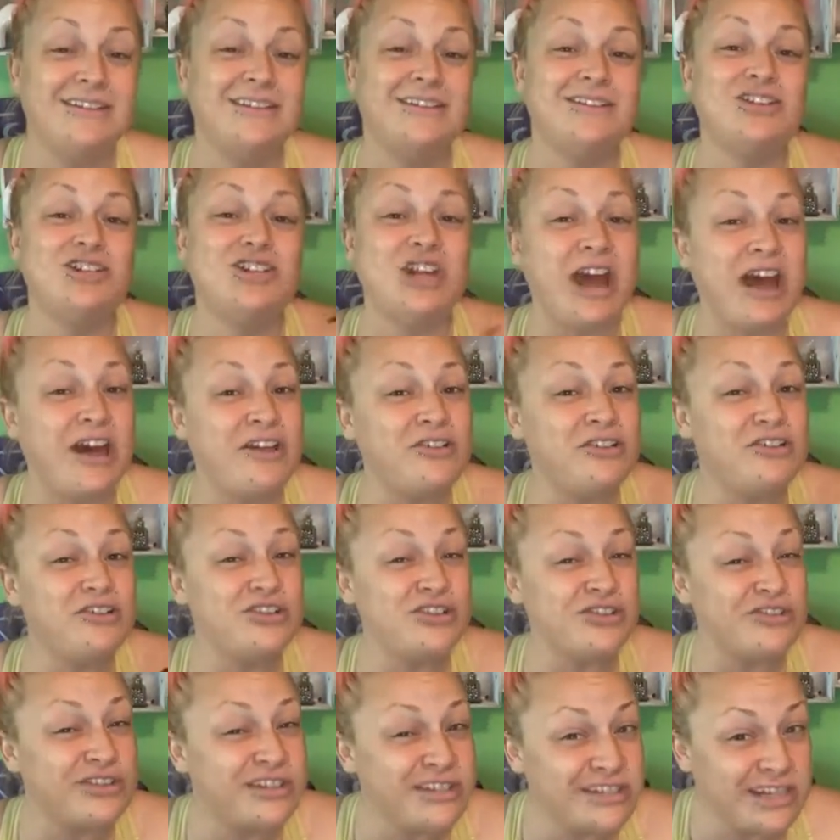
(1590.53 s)
Challenge
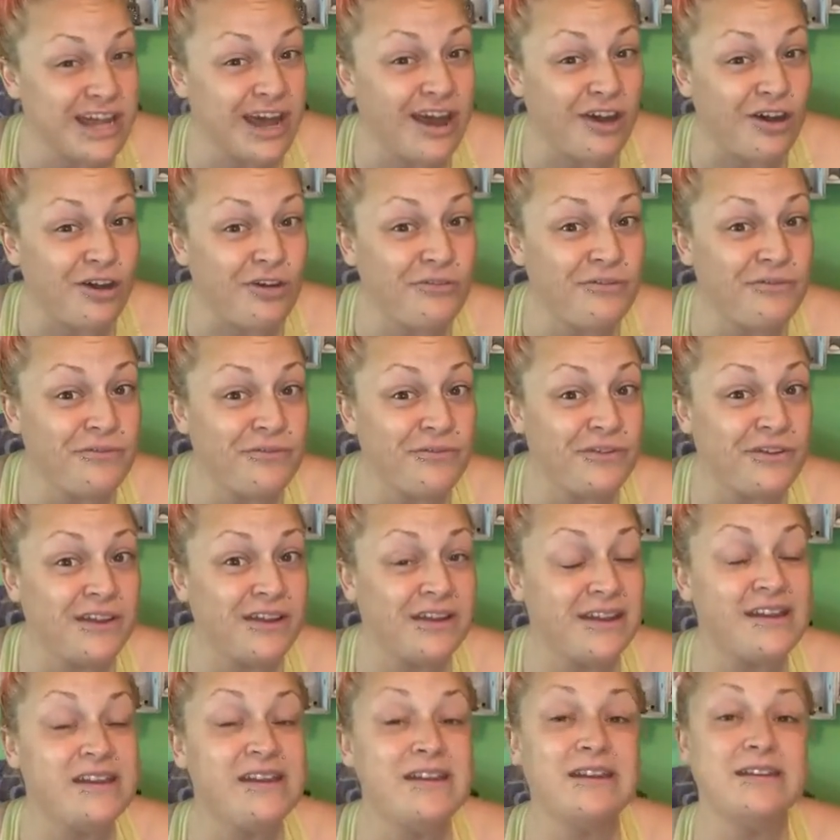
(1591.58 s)
yourself
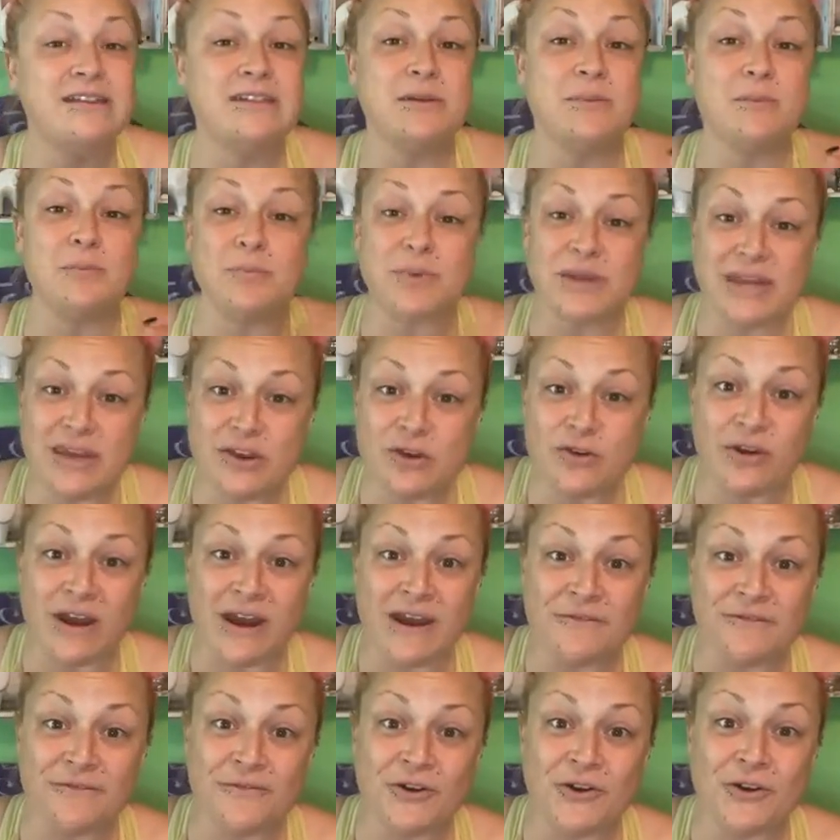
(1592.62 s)
to be
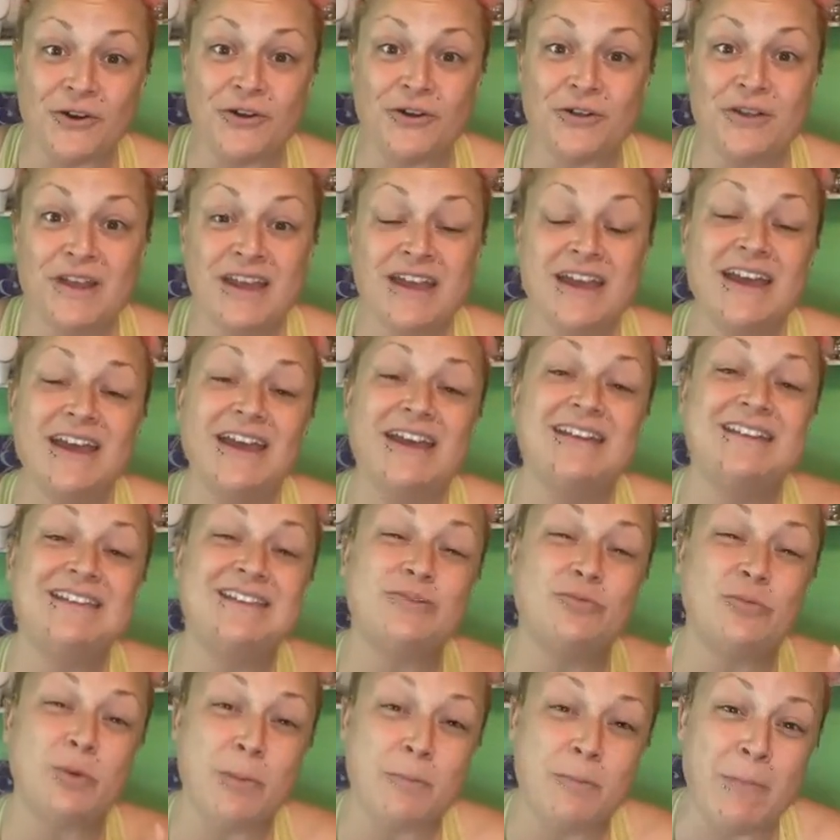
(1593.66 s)
grateful and
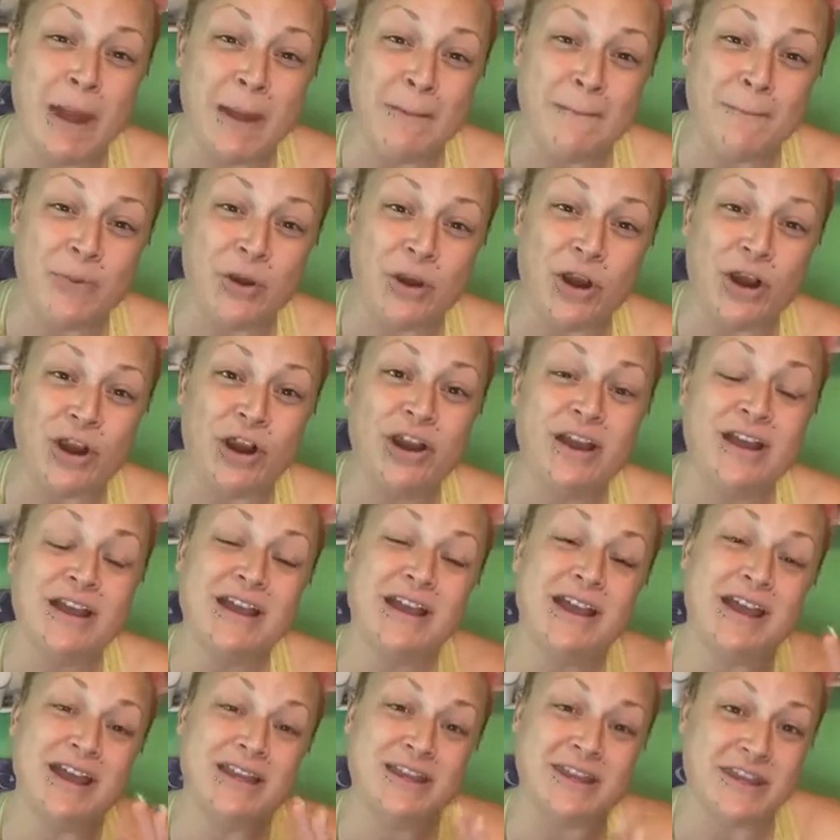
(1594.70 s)
to remember
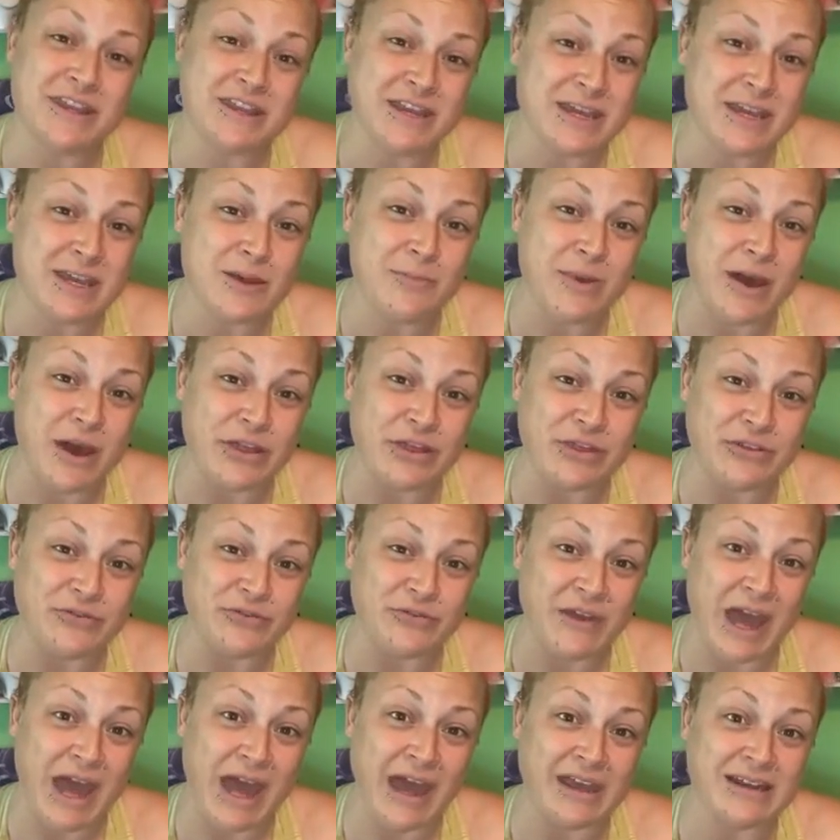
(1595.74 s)
and think about the
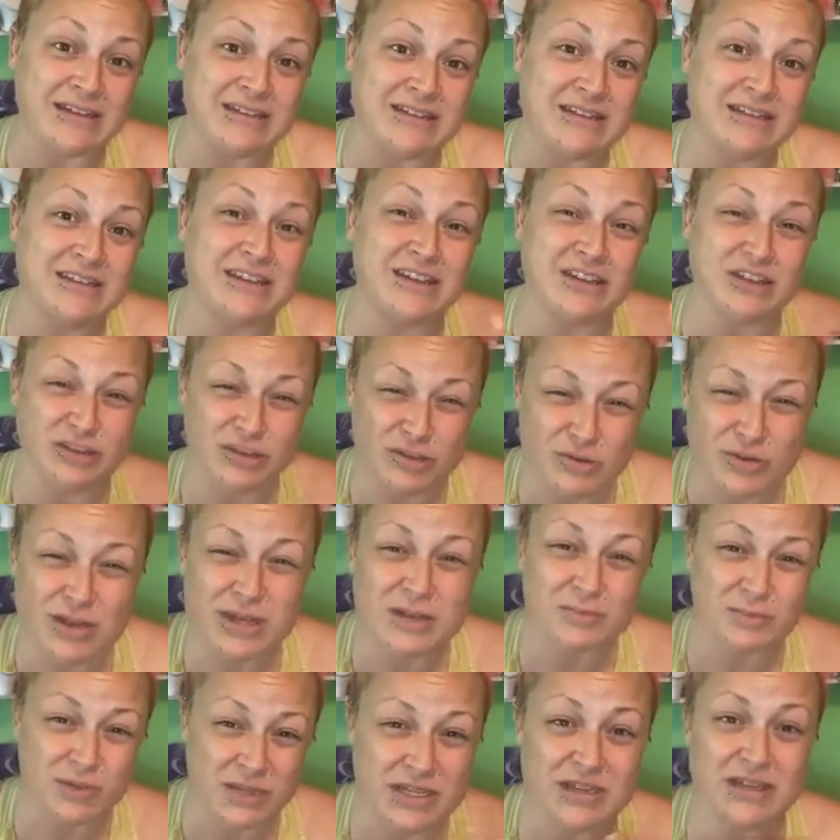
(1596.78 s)
fact that you
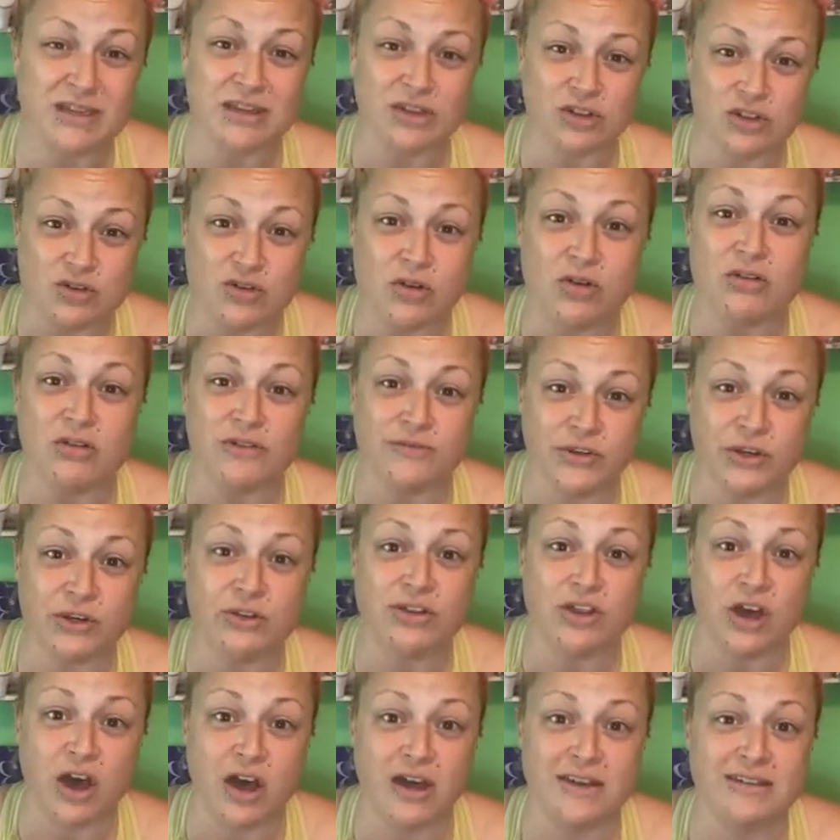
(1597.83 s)
can be in control of your
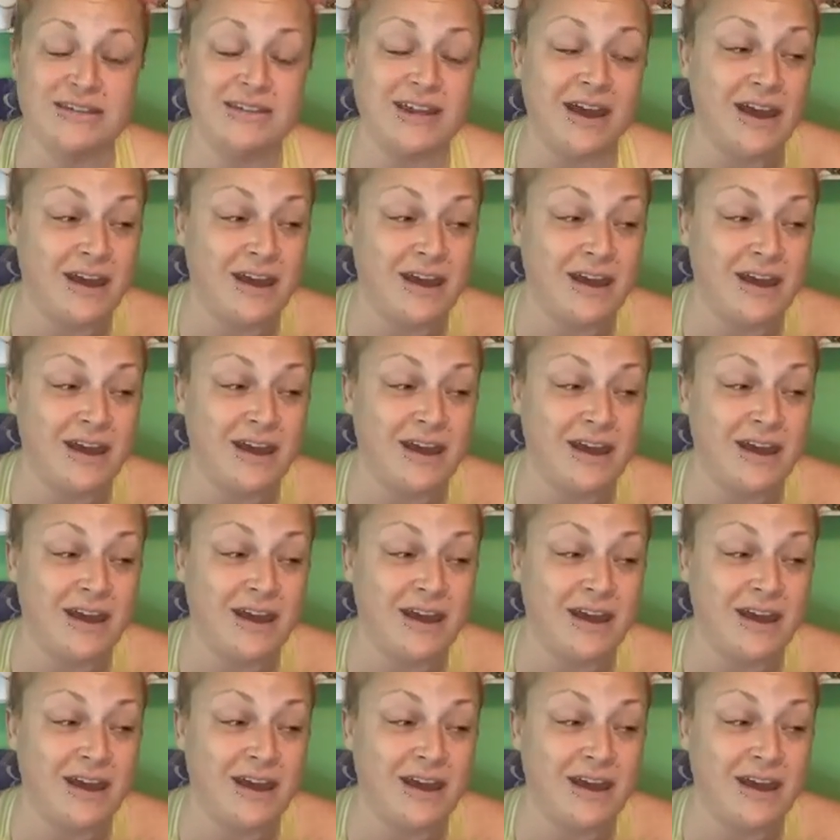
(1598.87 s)
thoughts.